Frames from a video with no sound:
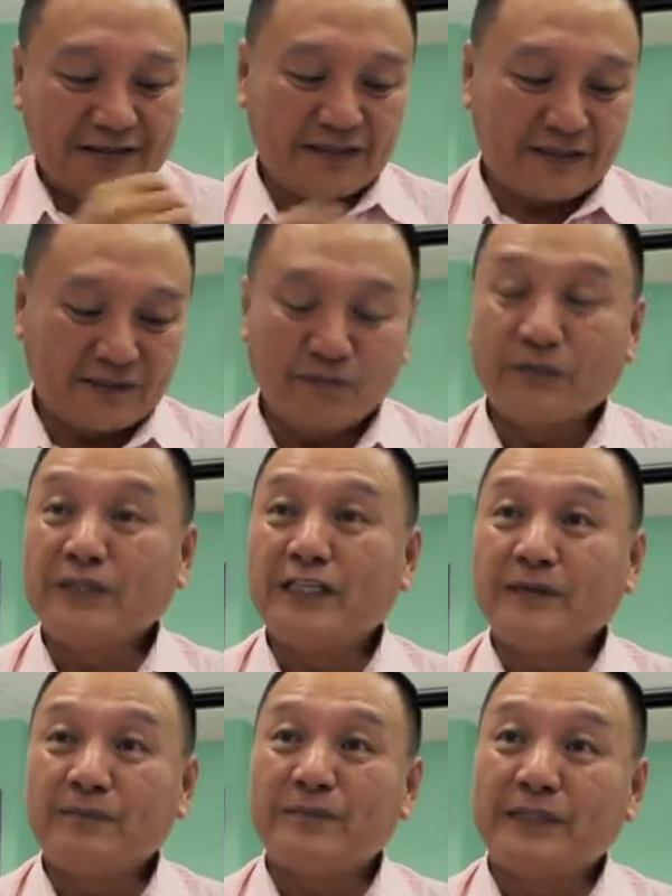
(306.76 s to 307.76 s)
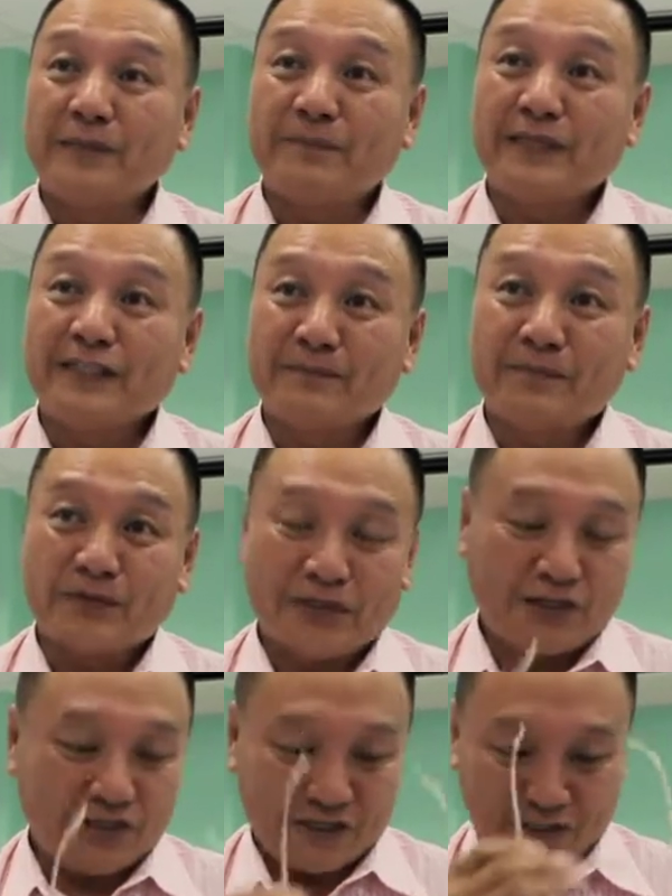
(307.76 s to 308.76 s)
The deepest
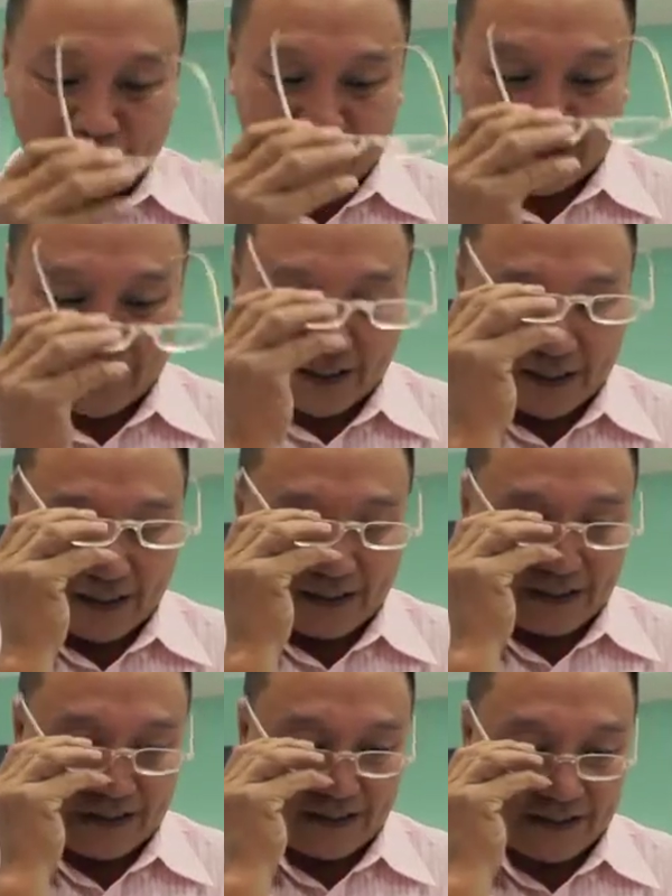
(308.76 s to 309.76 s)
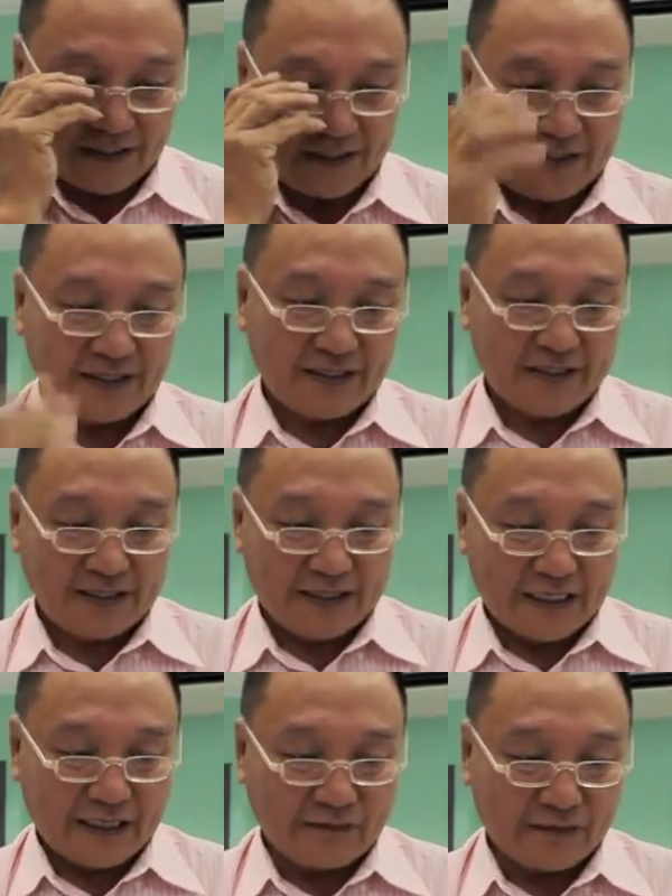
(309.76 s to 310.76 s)
impression was
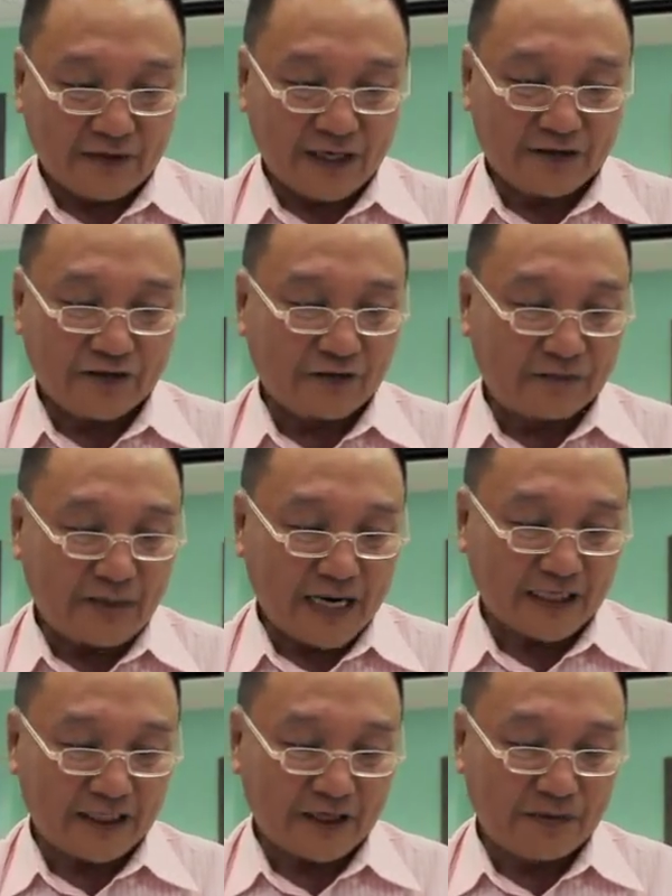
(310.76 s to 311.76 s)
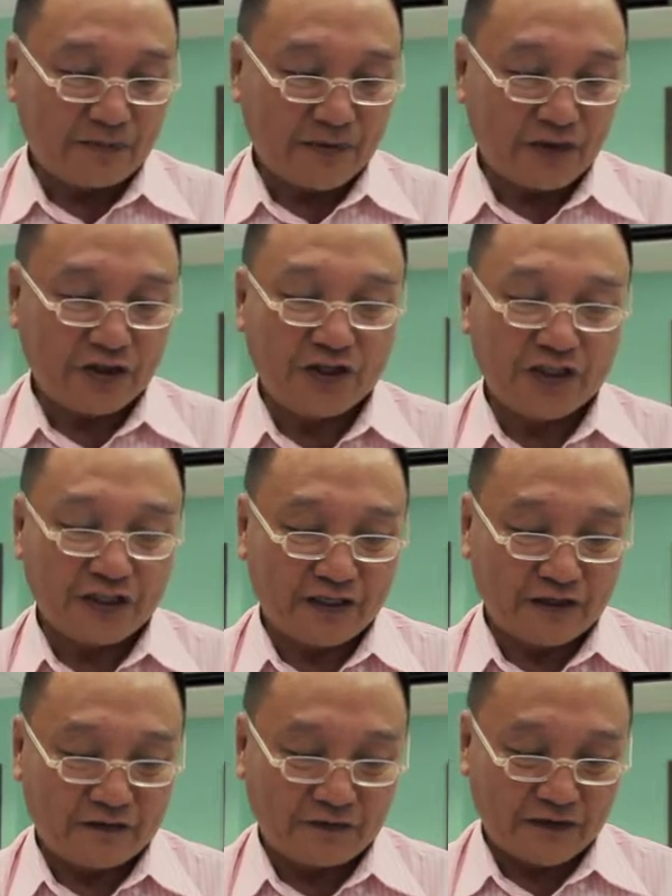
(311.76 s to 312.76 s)
I'm glad to mark the composition
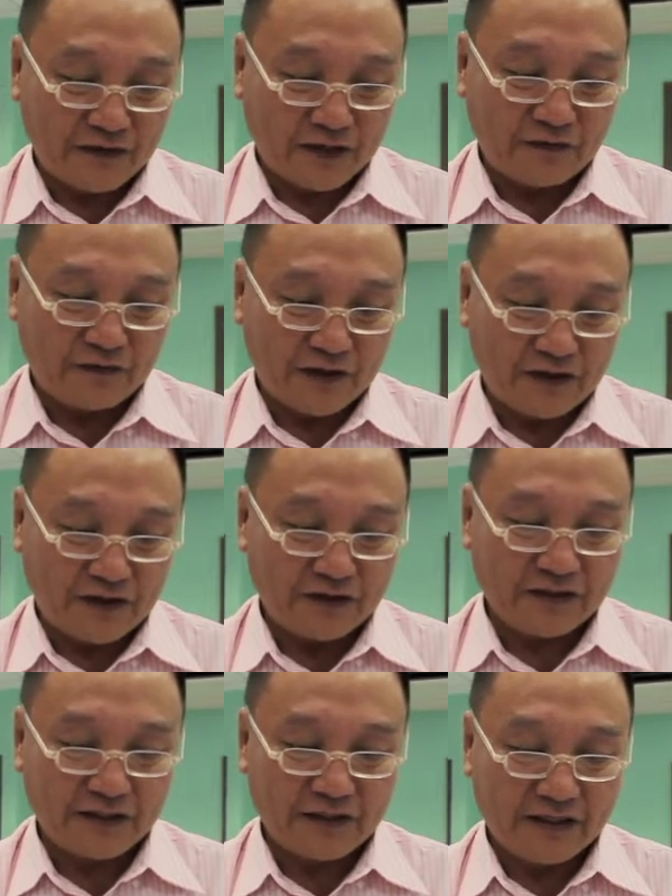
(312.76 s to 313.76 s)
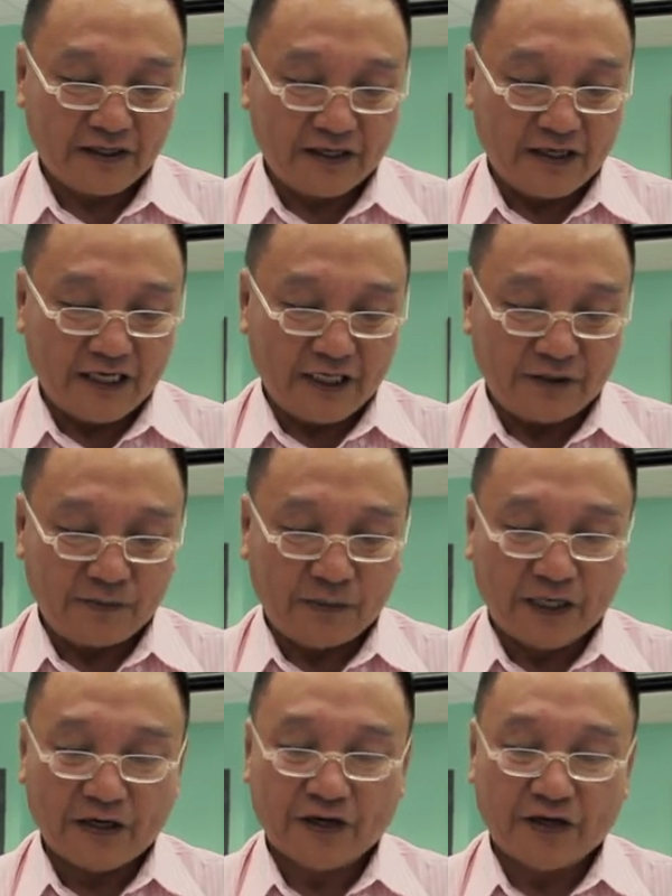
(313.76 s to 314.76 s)
of yours is
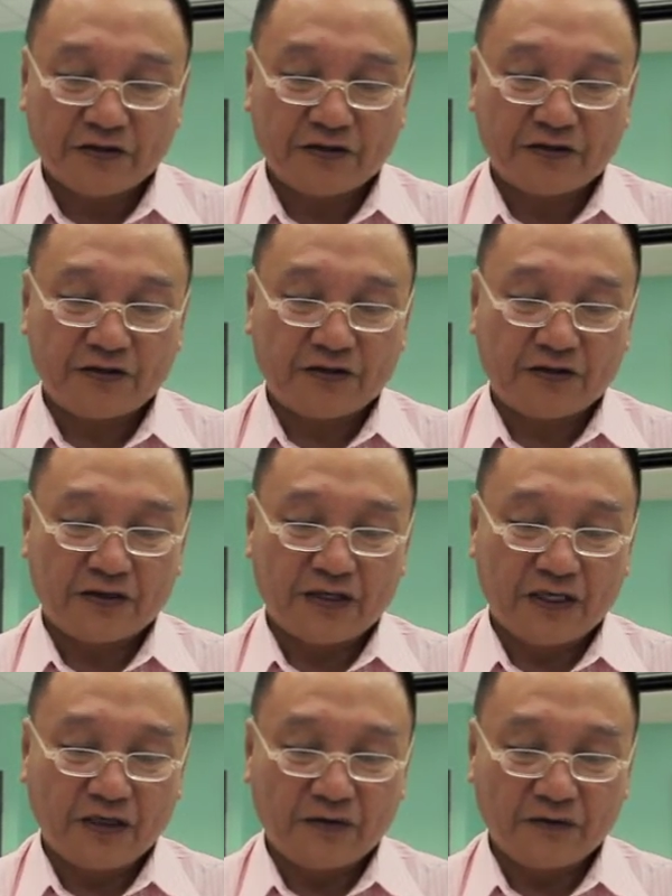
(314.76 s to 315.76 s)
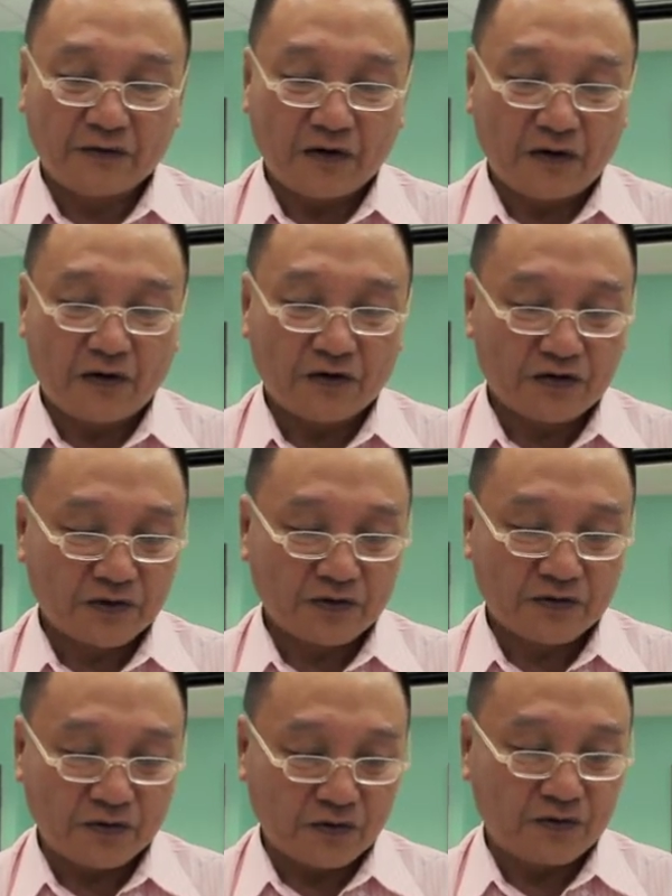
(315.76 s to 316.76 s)
because you all
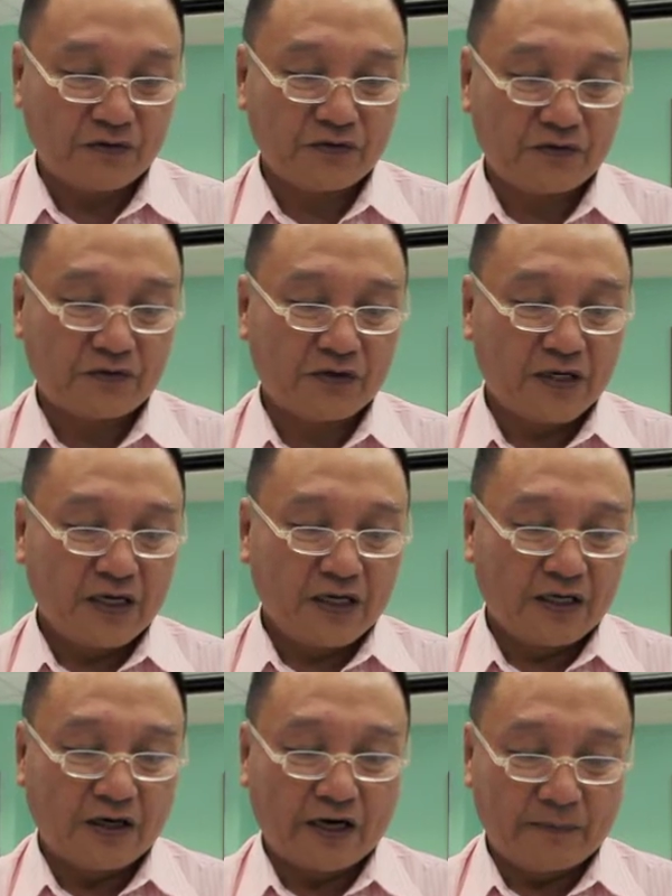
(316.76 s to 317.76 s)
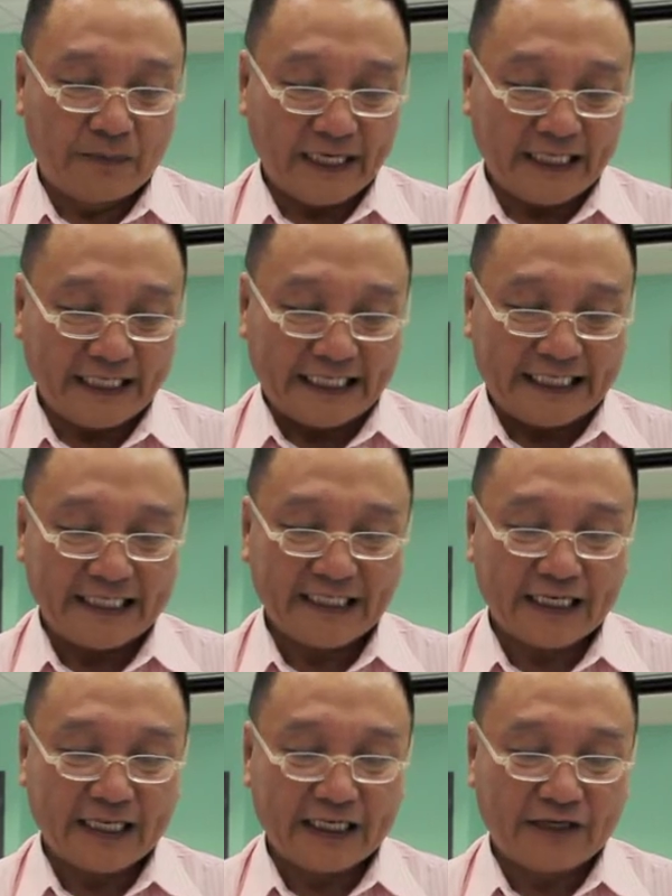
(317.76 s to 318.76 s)
shows your
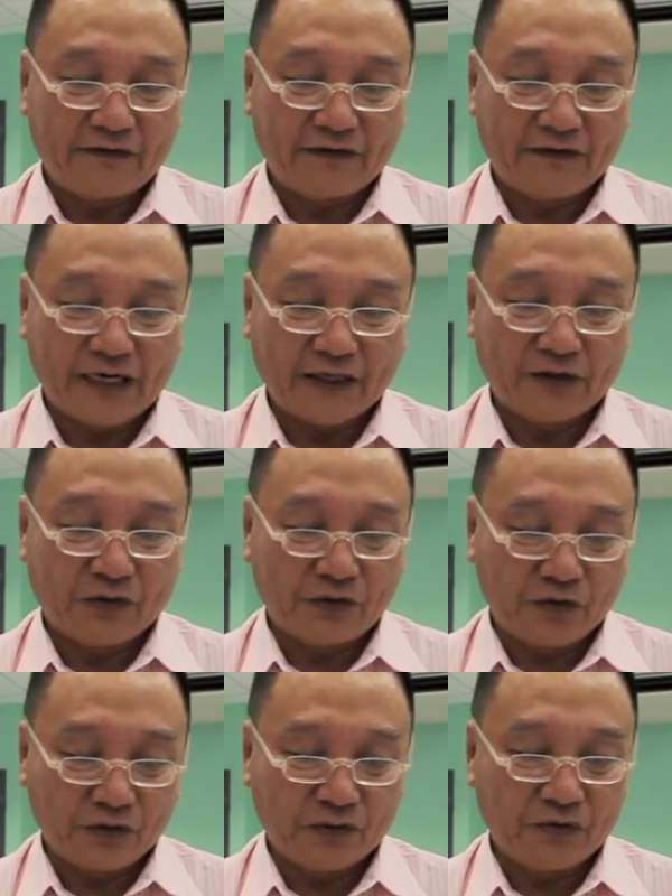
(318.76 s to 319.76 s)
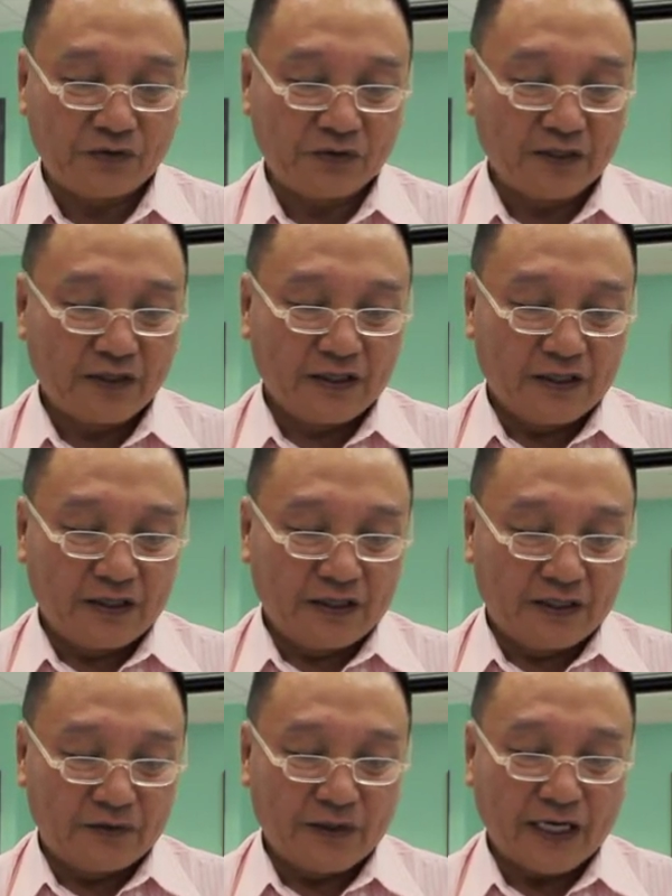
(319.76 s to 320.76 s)
abilities, and if you like to do,
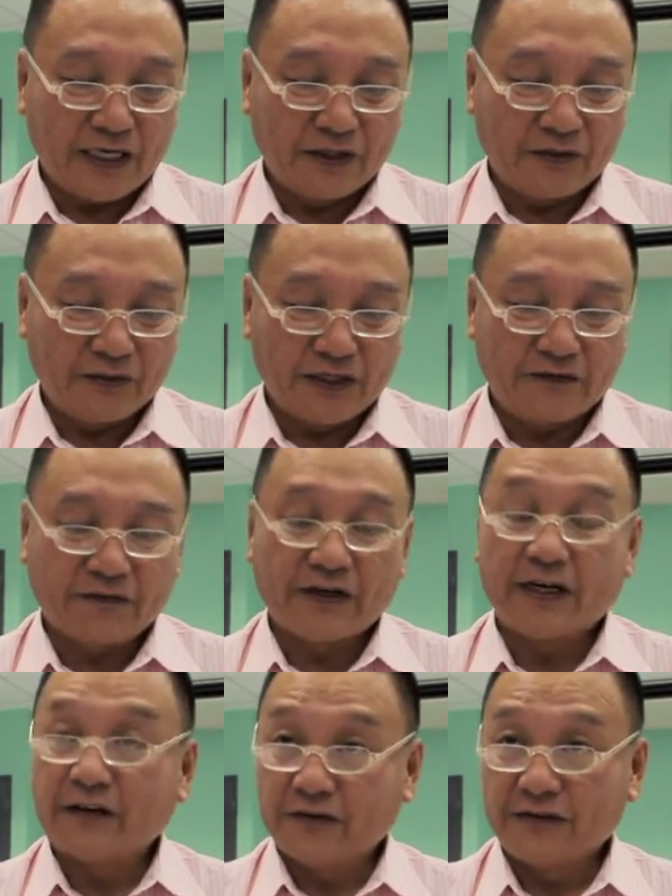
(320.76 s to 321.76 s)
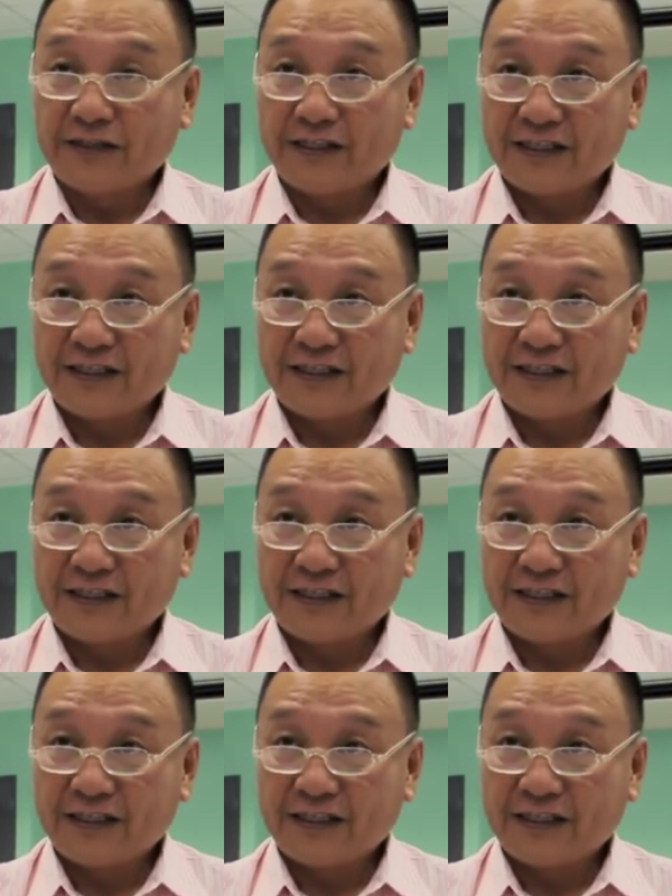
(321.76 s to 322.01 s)
you can do it very good.